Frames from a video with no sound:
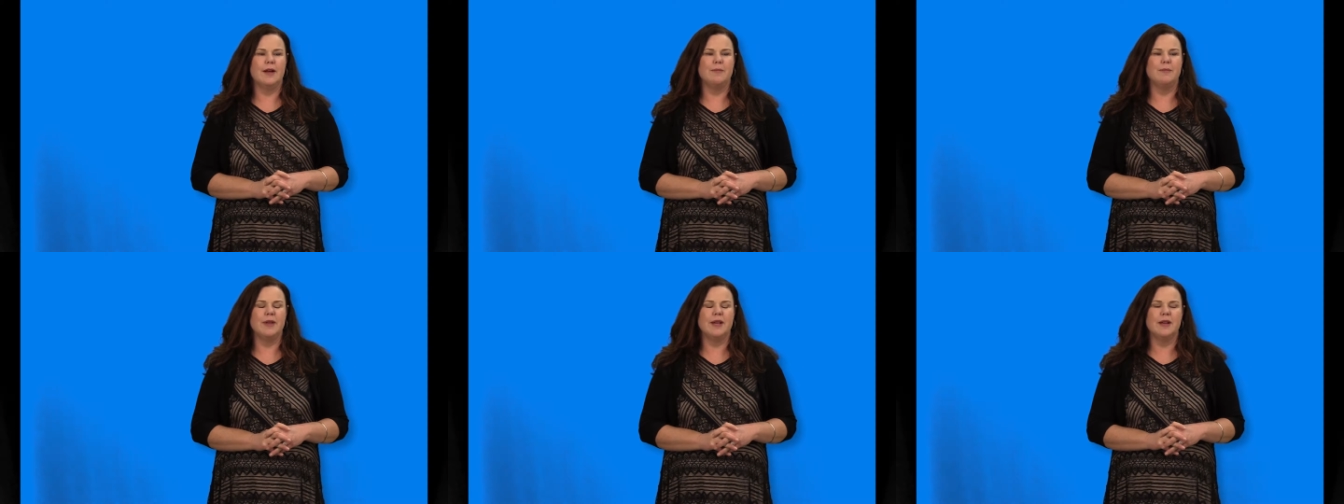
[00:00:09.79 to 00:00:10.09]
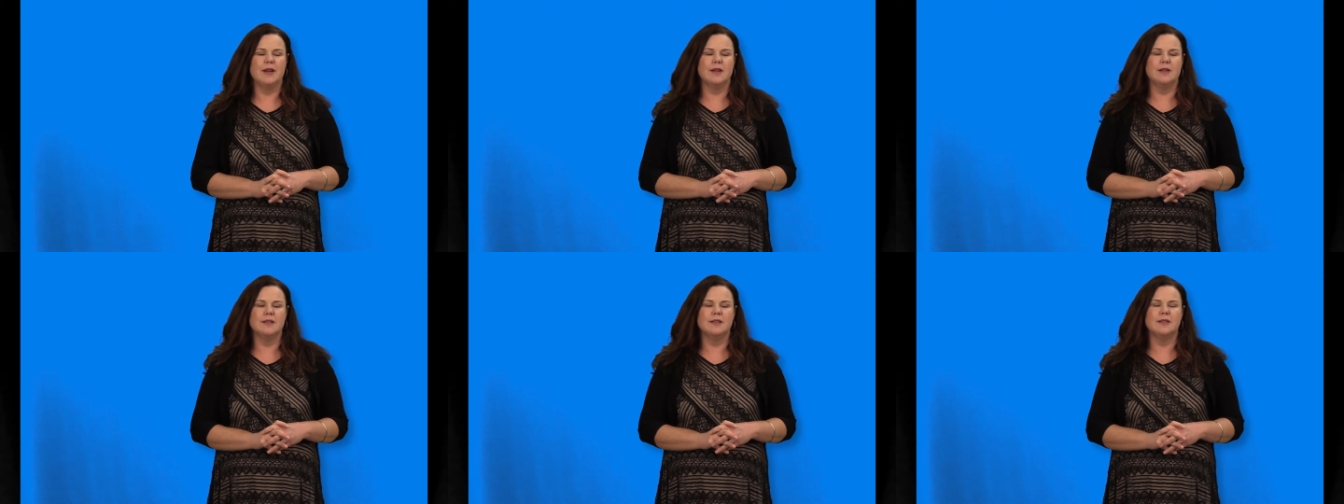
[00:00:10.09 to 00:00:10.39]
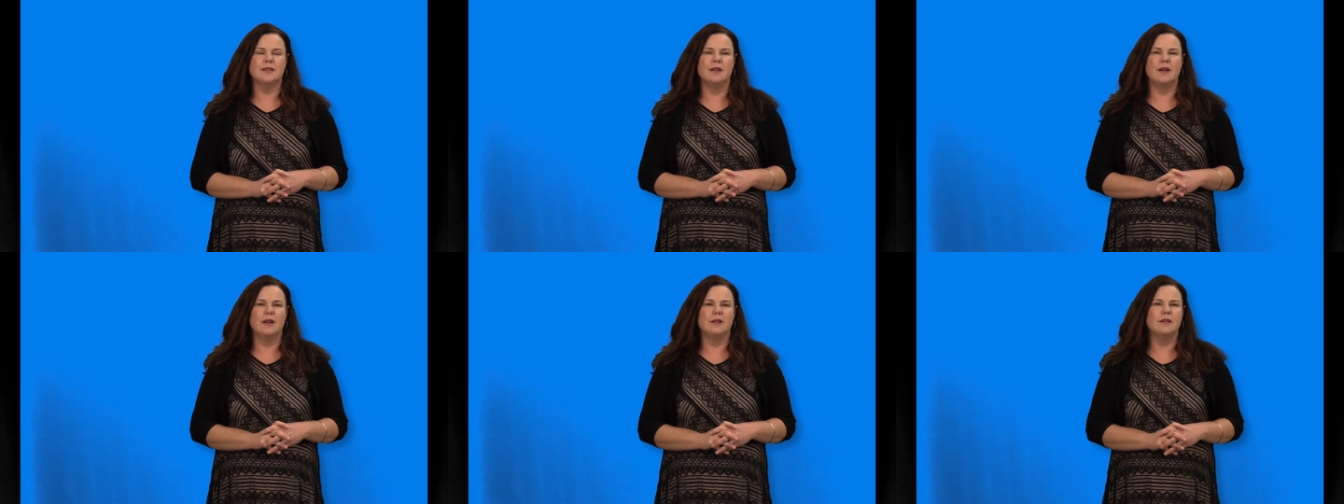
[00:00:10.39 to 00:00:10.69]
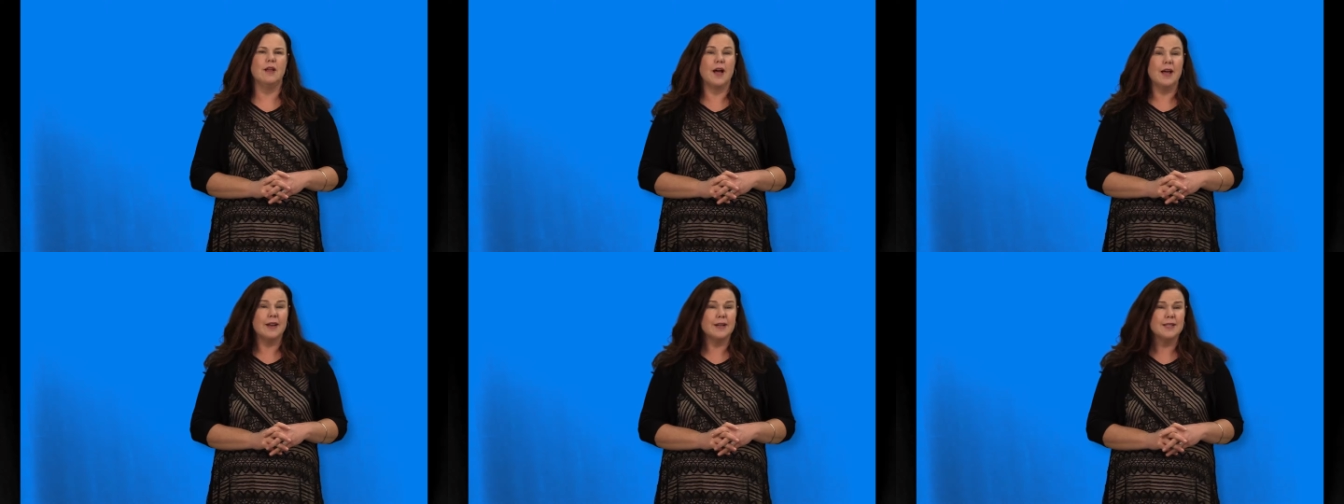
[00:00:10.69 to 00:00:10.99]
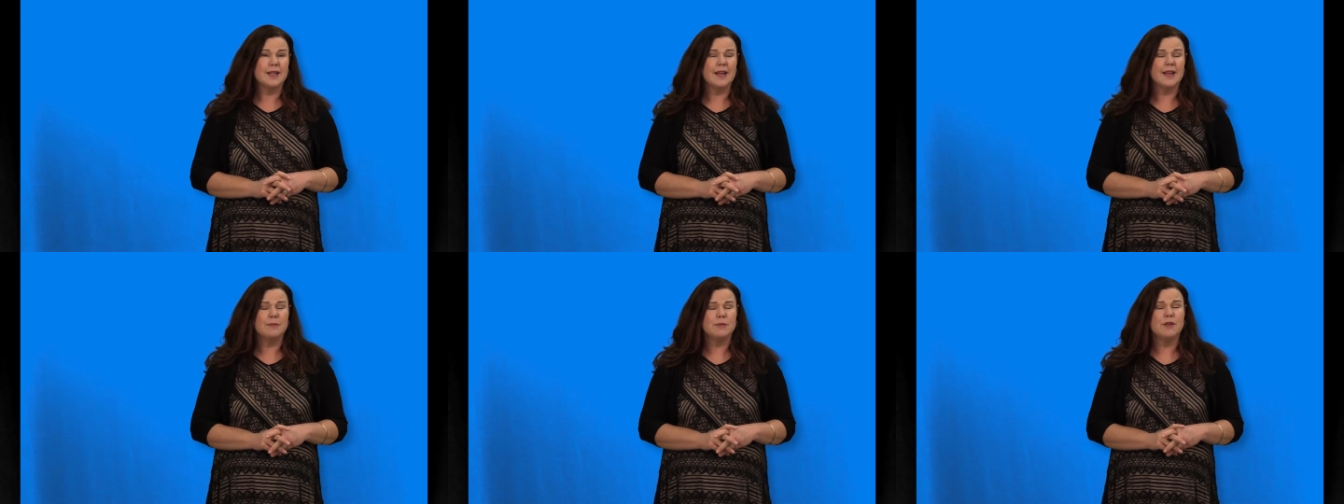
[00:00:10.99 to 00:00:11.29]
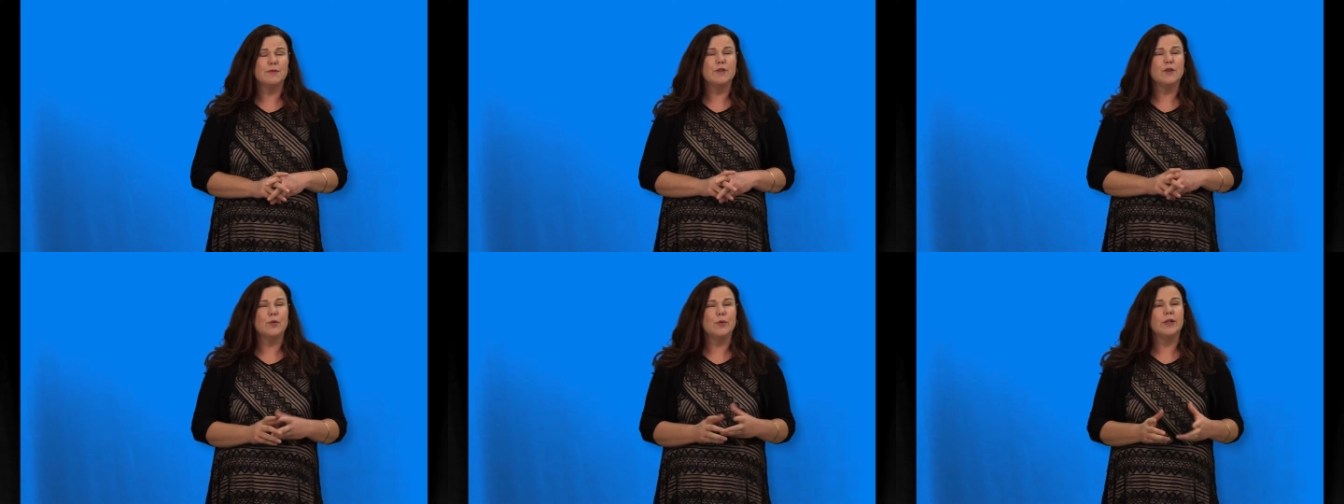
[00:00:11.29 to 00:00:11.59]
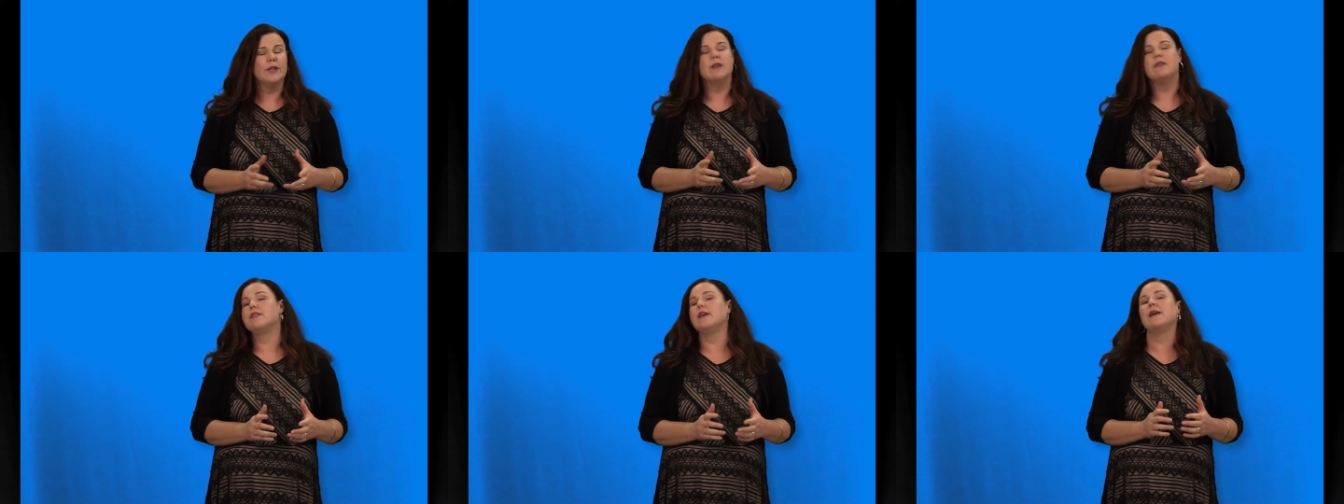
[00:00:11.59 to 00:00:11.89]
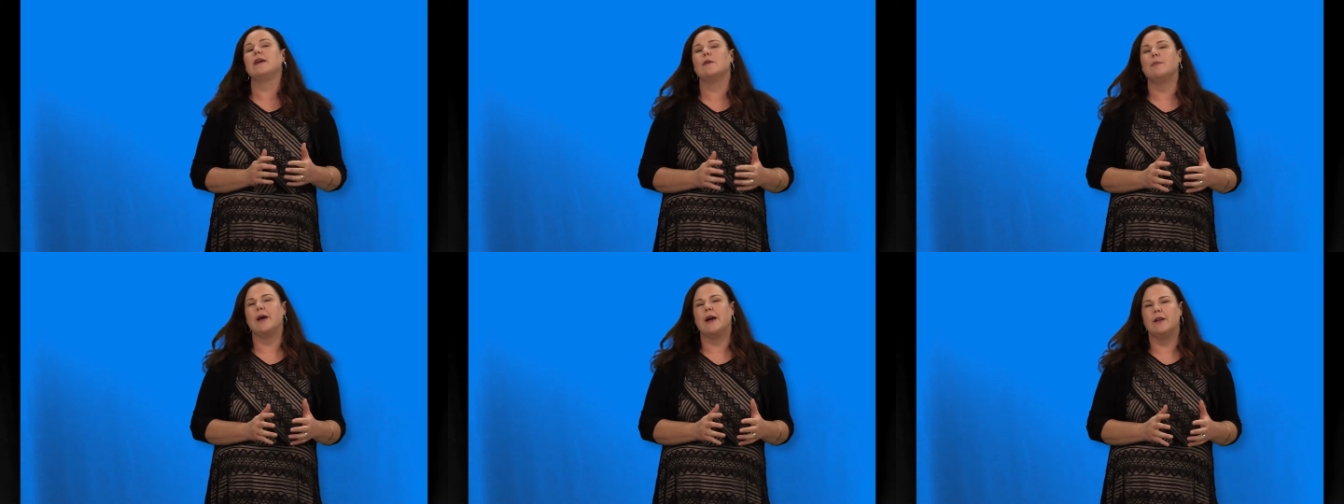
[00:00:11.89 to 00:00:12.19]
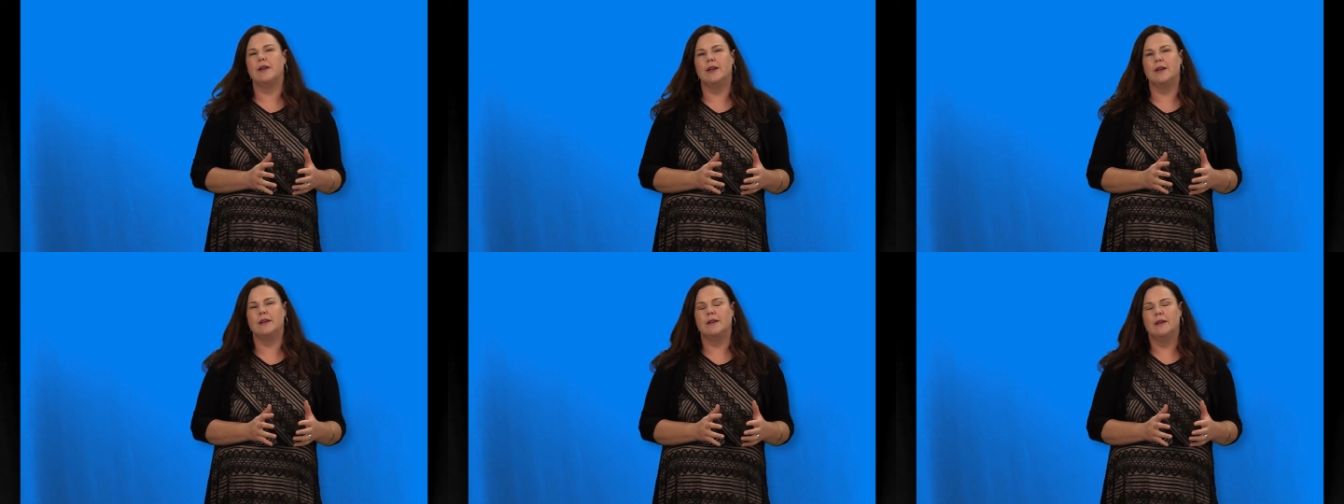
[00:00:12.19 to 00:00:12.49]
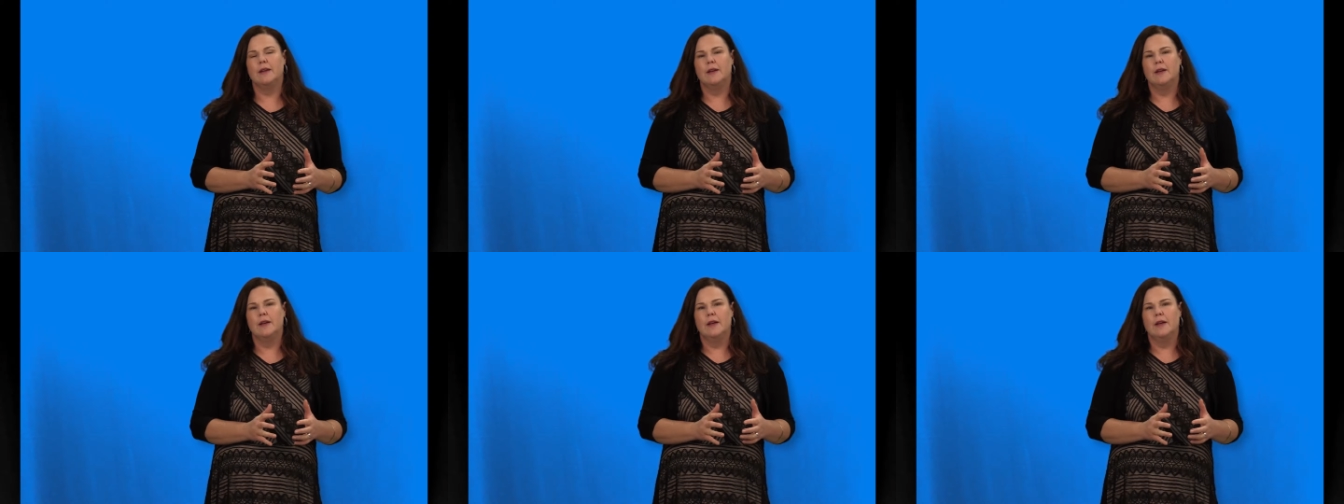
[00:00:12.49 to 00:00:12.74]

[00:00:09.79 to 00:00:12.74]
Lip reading: because a lot of times if you really think about it,